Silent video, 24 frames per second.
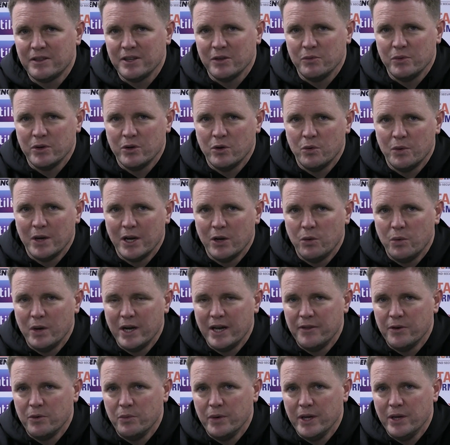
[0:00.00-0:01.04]
I think we were well
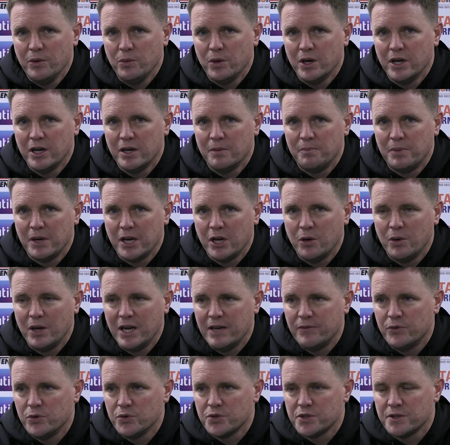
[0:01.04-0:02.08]
aware that we were below our
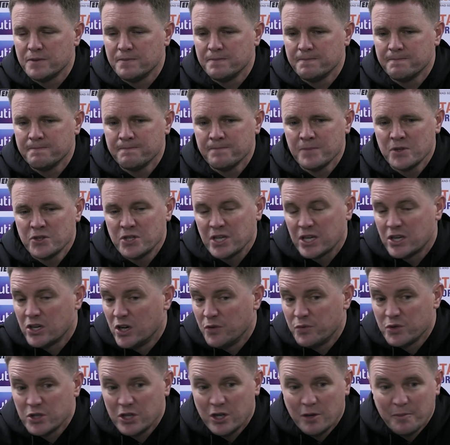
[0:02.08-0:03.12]
levels, and second
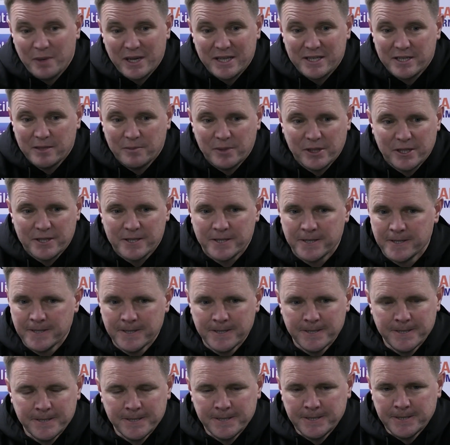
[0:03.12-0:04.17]
half was a lot better, but
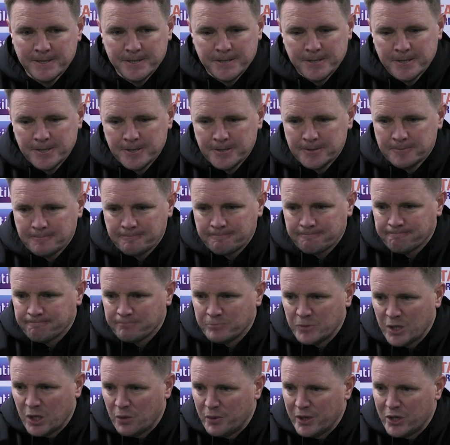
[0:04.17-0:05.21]

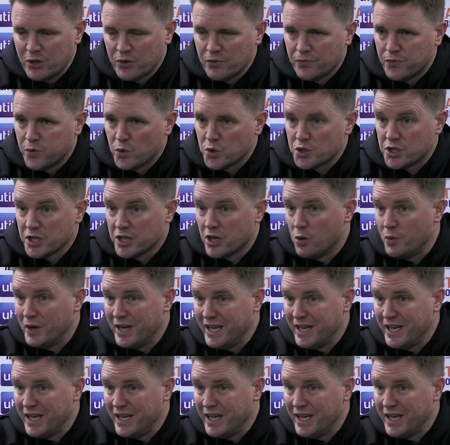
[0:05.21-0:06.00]
you know, we couldn't force the goal